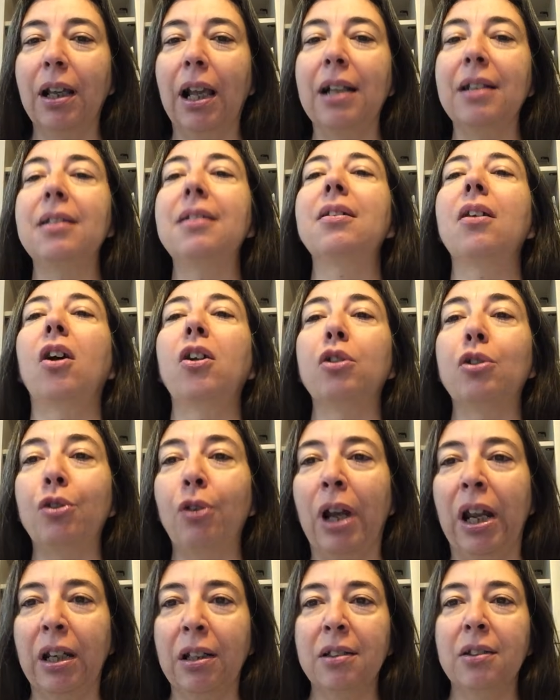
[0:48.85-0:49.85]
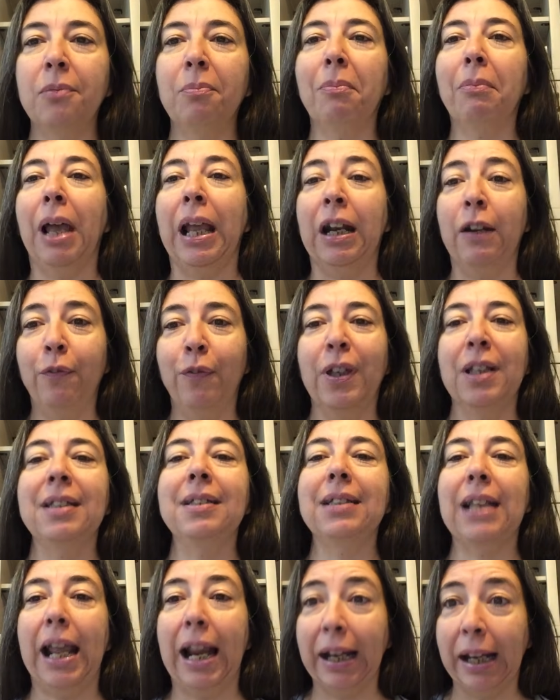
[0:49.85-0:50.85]
and start trying to
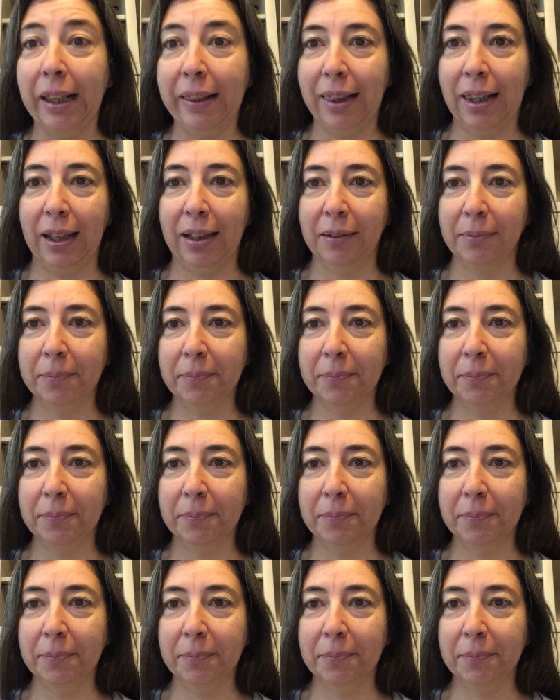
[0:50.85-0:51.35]
manifest anything.